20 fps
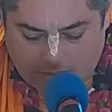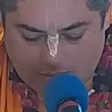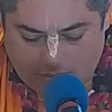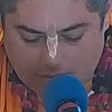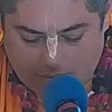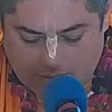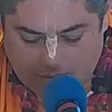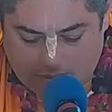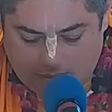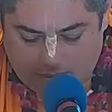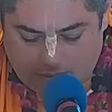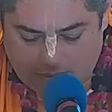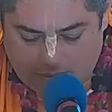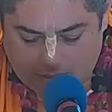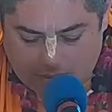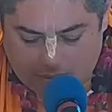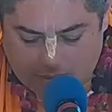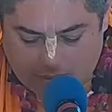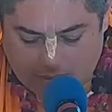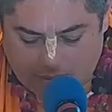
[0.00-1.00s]
following the Vedic
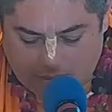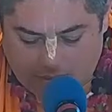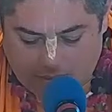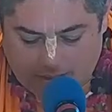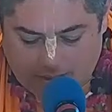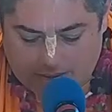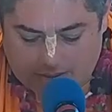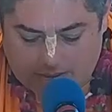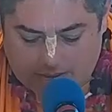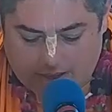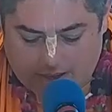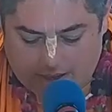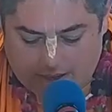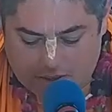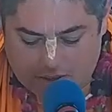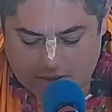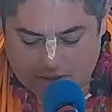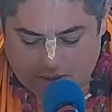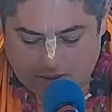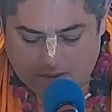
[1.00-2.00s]
culture, and has
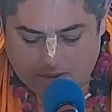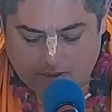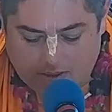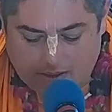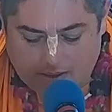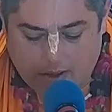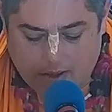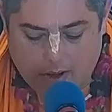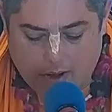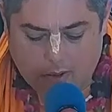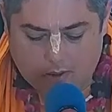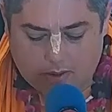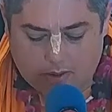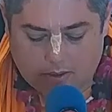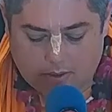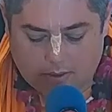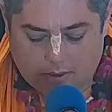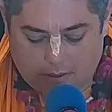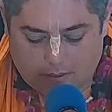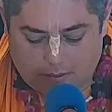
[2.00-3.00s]
taken shelter in the
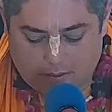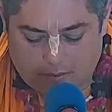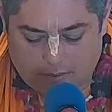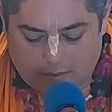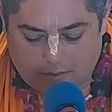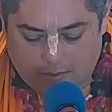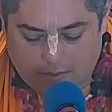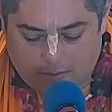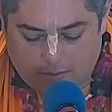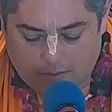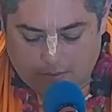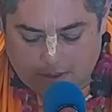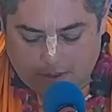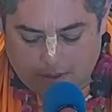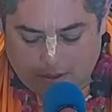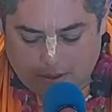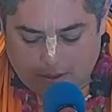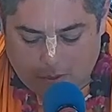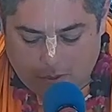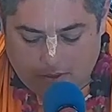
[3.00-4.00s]
ocean,
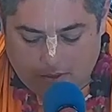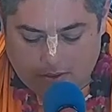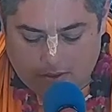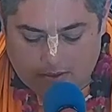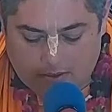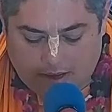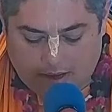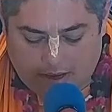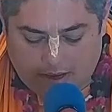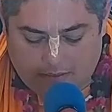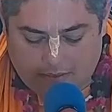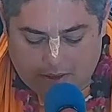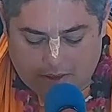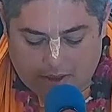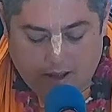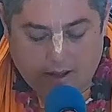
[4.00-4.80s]
where there's not even